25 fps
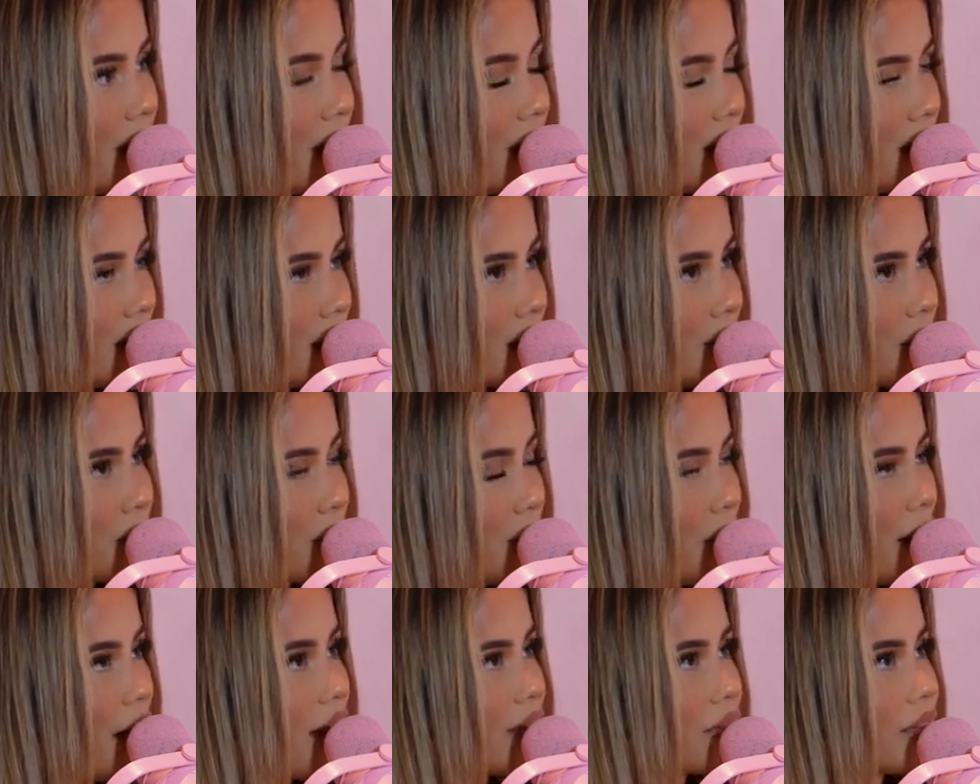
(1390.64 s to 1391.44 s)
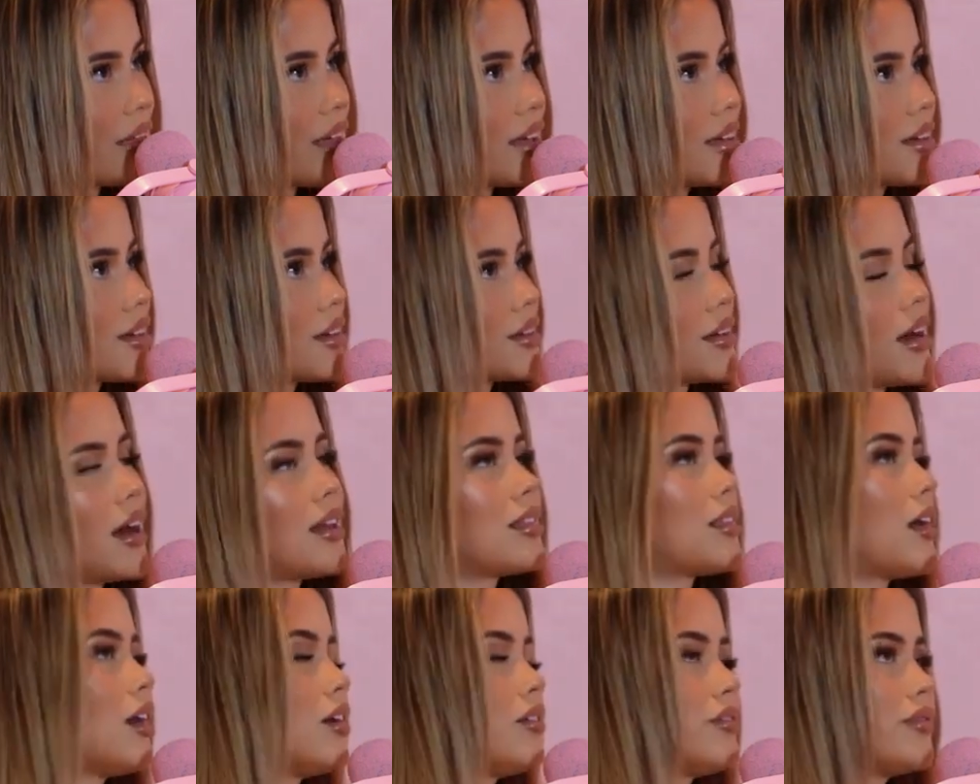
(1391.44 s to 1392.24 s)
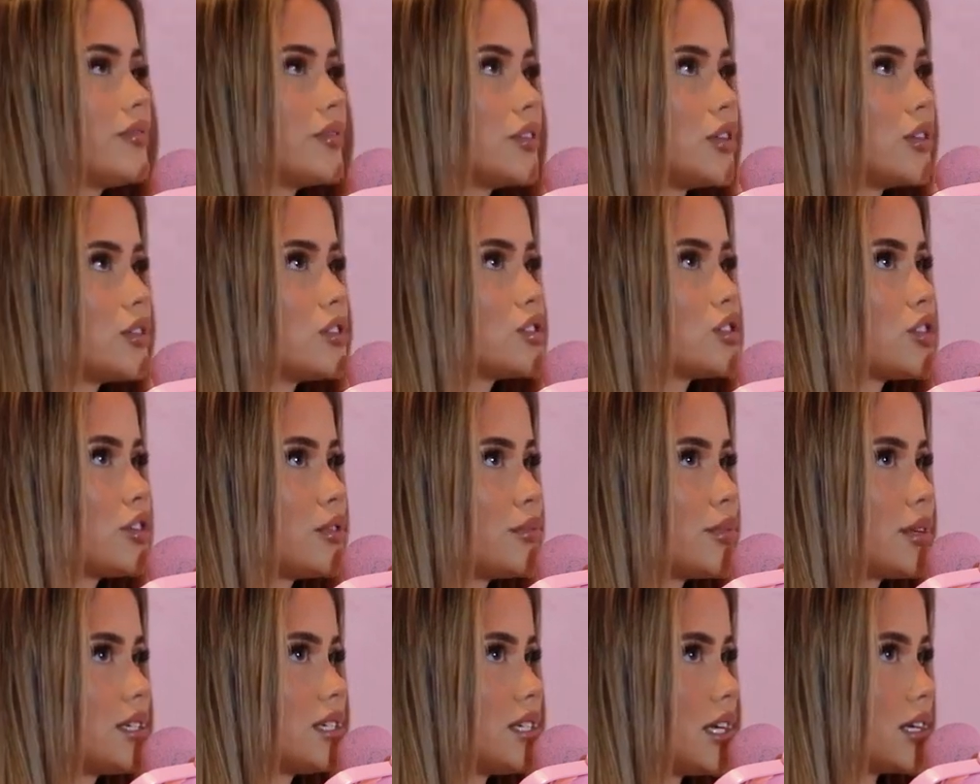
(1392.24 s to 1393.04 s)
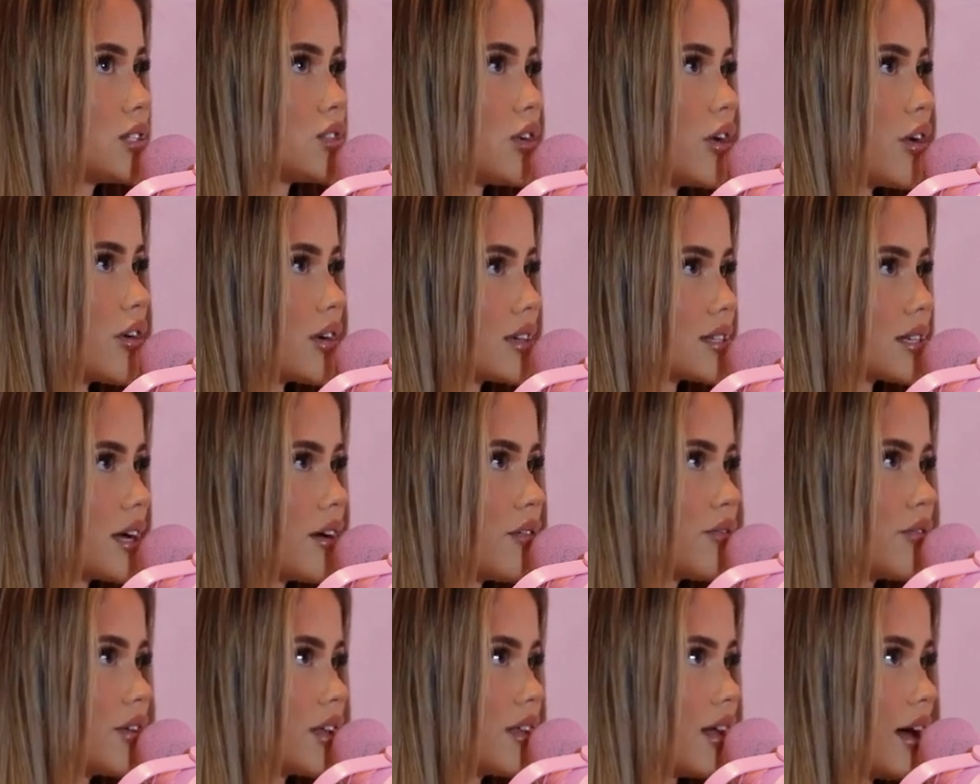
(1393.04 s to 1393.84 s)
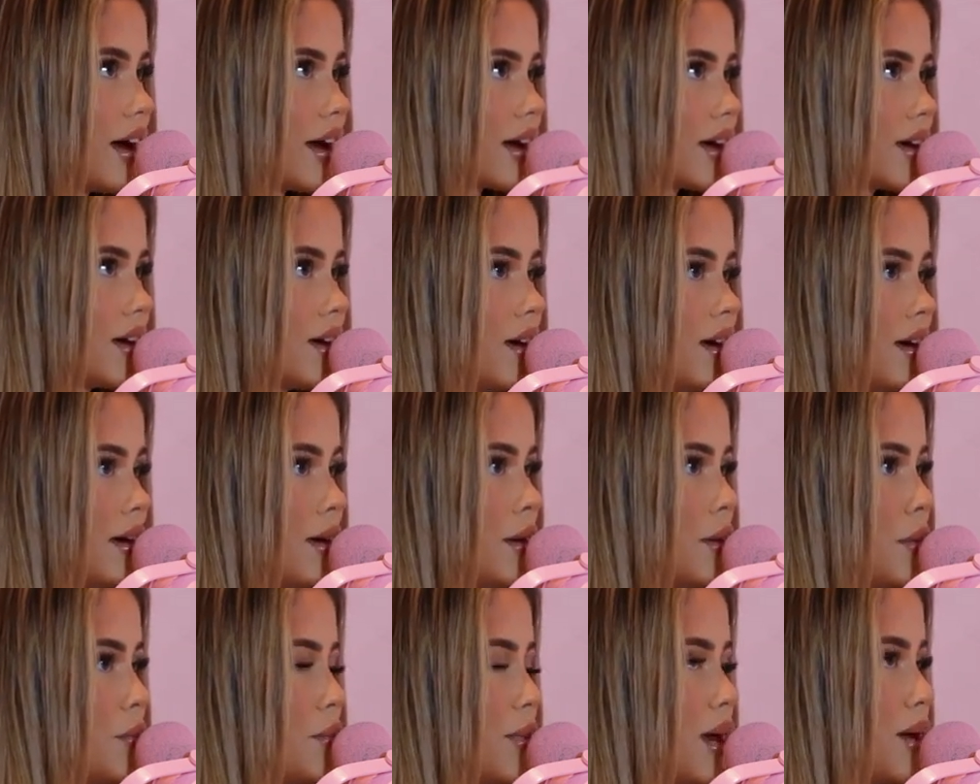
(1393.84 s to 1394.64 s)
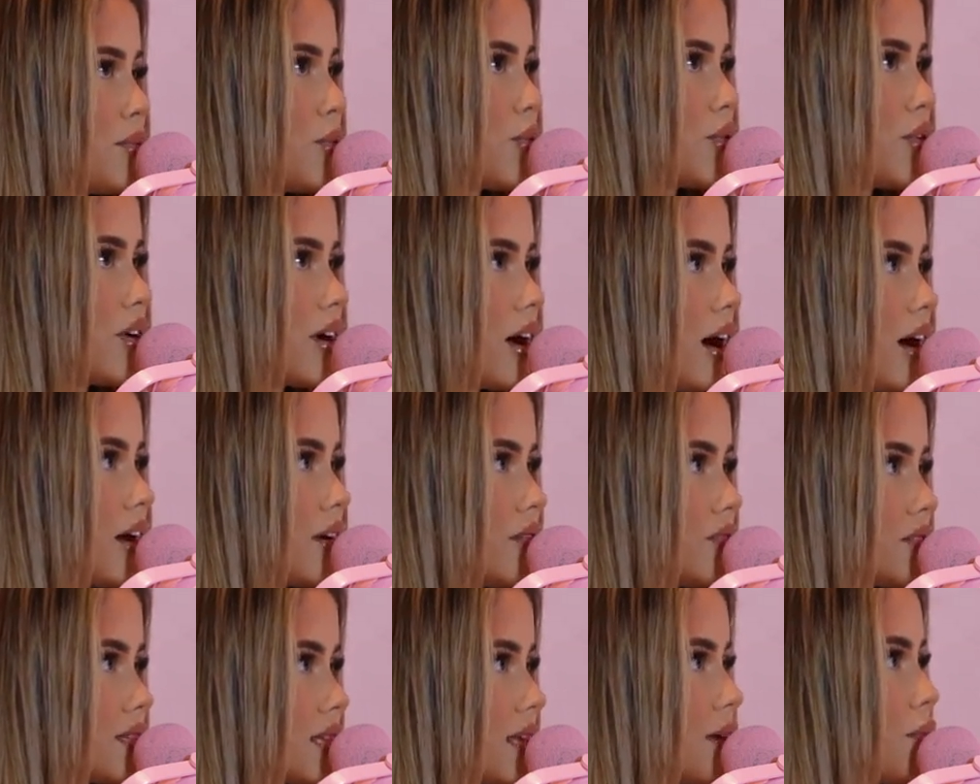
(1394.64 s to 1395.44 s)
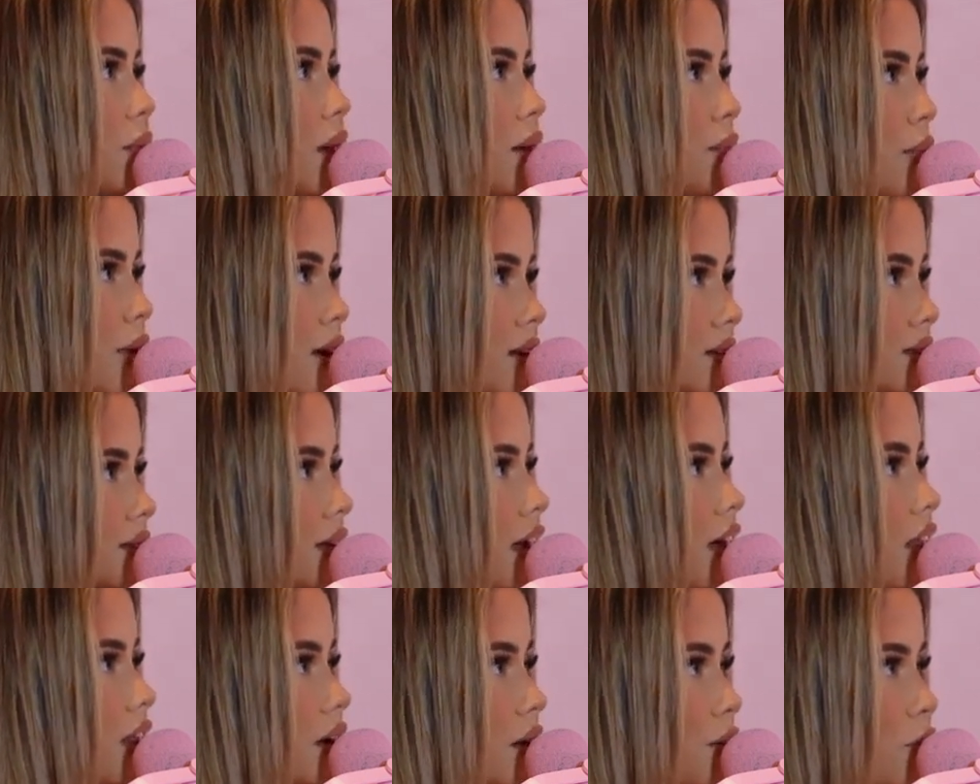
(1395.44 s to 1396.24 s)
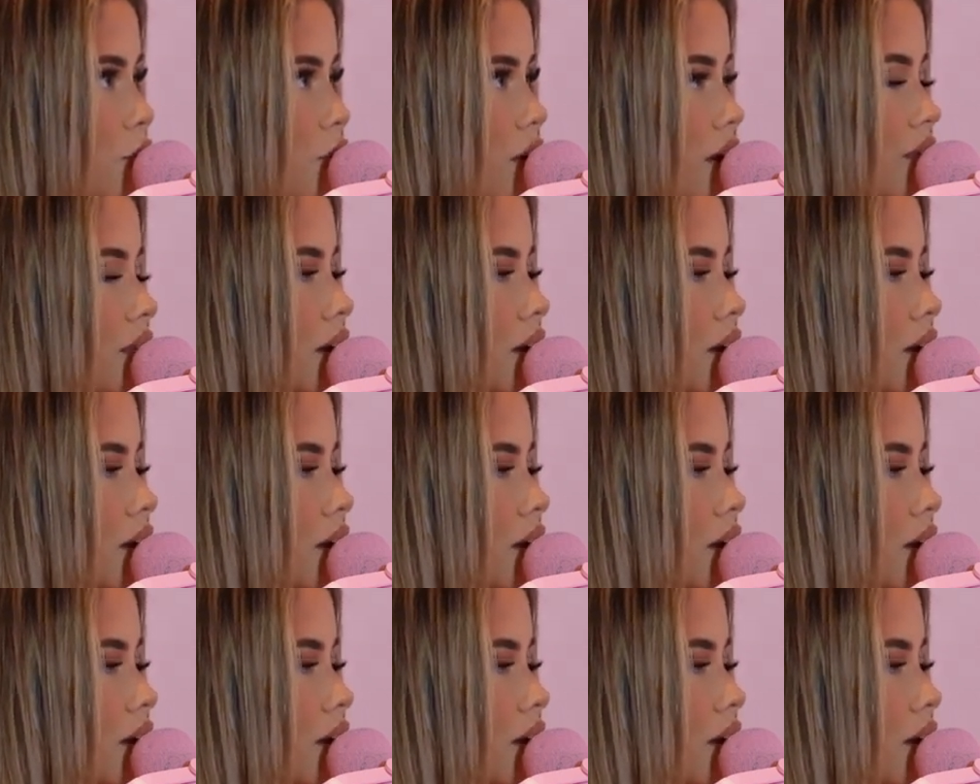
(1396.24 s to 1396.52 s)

Yeah. But I think I love YouTube and TikTok because I feel like people can kind of see my personality more.